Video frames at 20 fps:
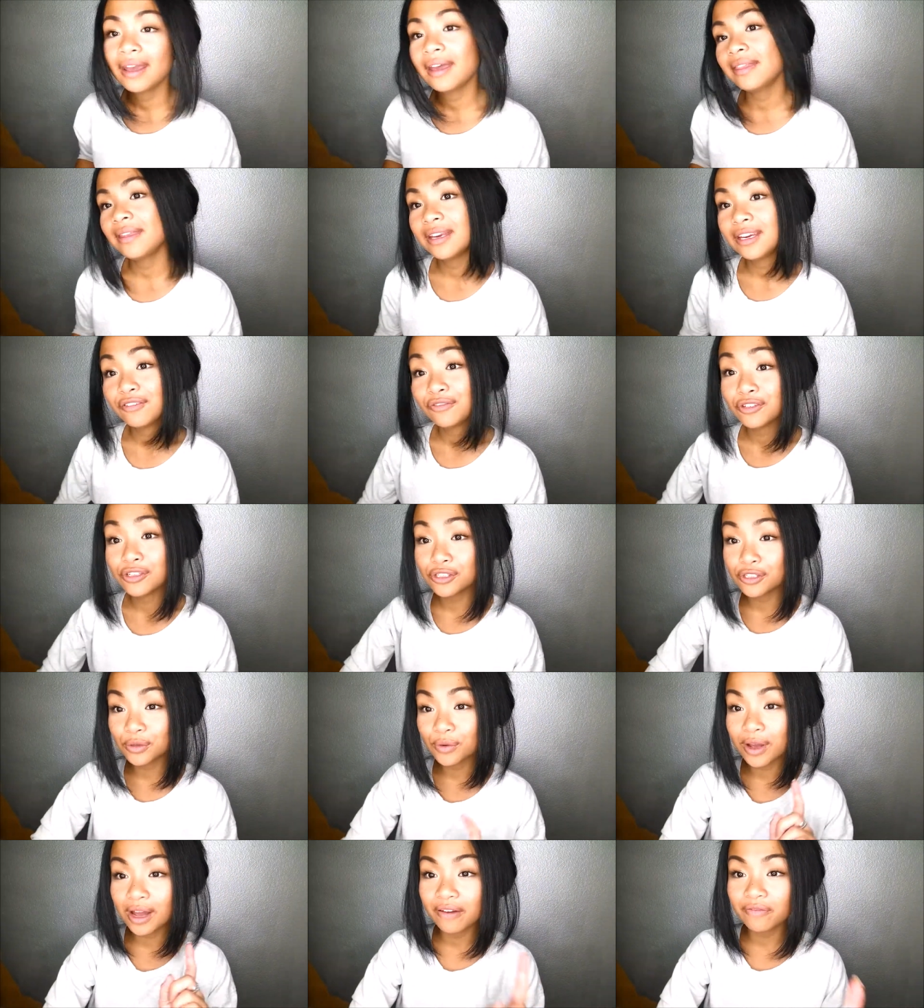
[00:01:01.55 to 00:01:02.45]
And then if you
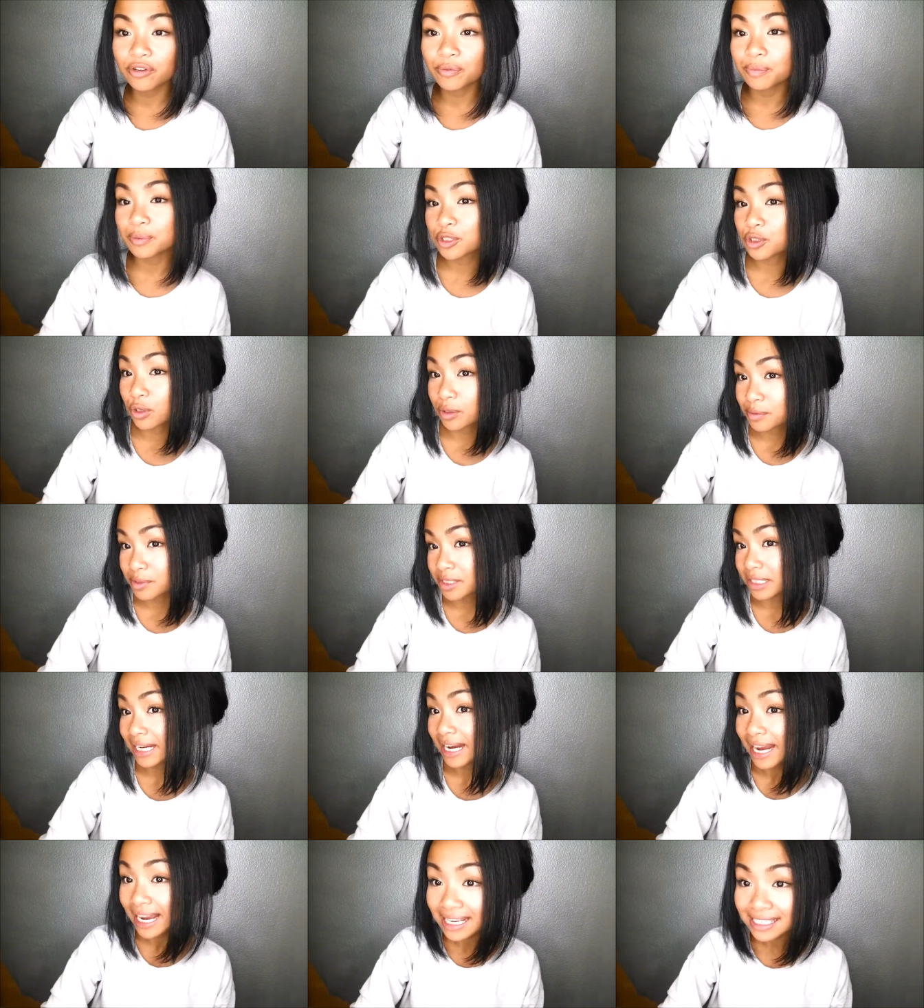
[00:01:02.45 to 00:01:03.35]
do have your
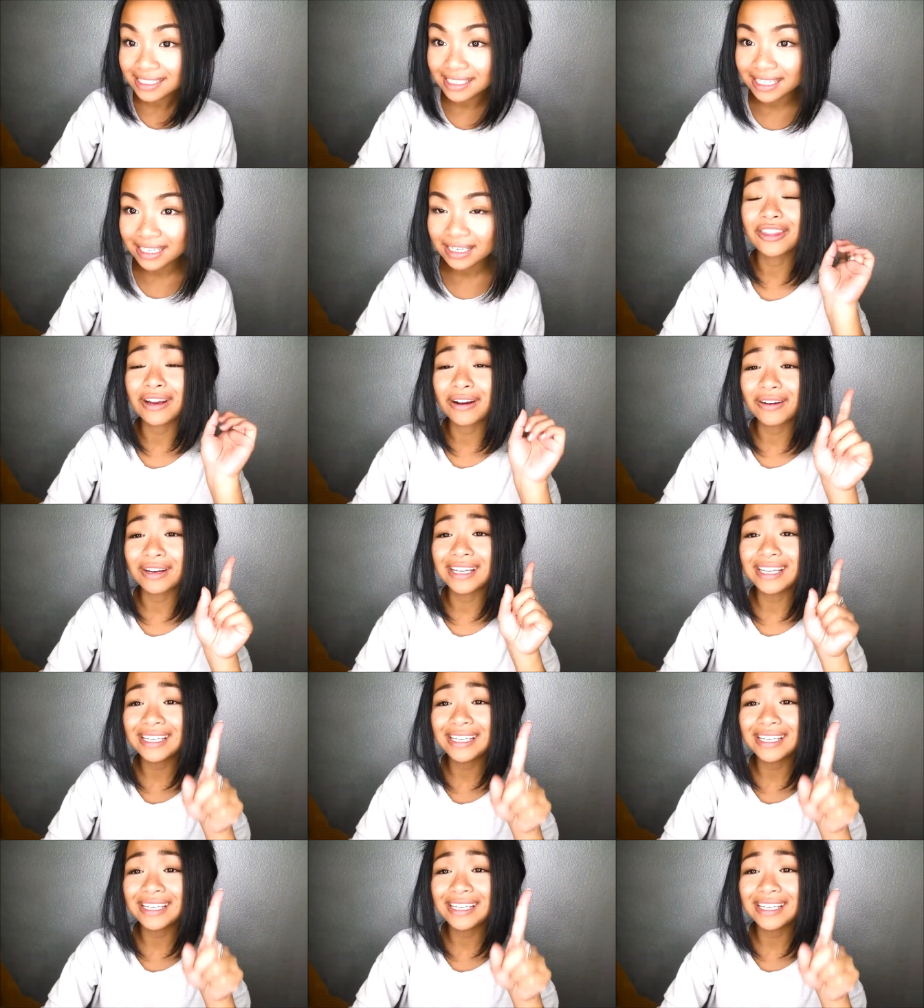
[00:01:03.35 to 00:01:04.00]
prescription handy, there